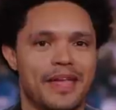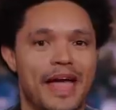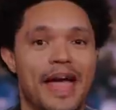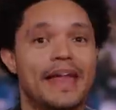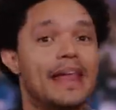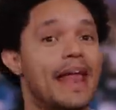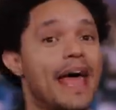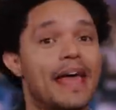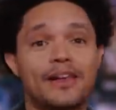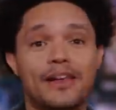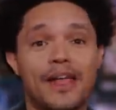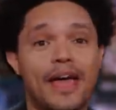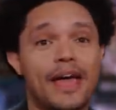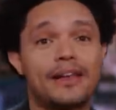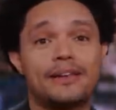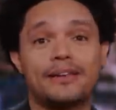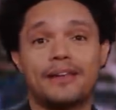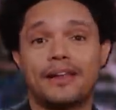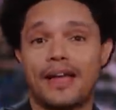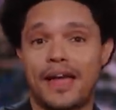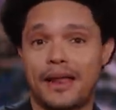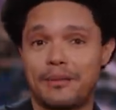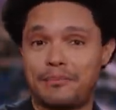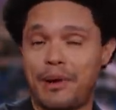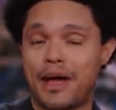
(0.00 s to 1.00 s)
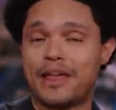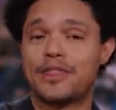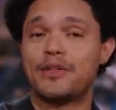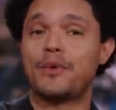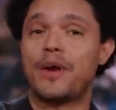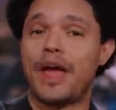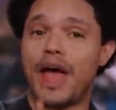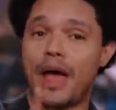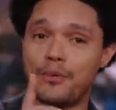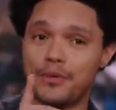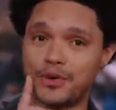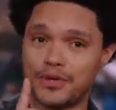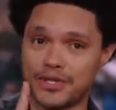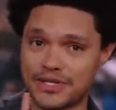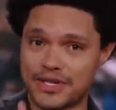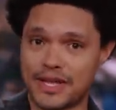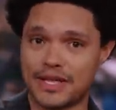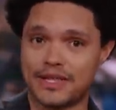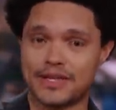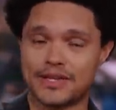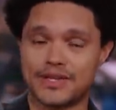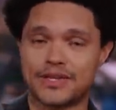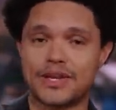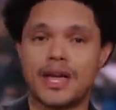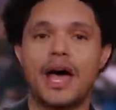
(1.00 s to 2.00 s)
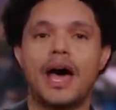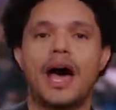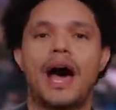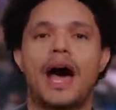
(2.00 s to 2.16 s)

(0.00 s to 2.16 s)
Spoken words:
And by the way, I will say this.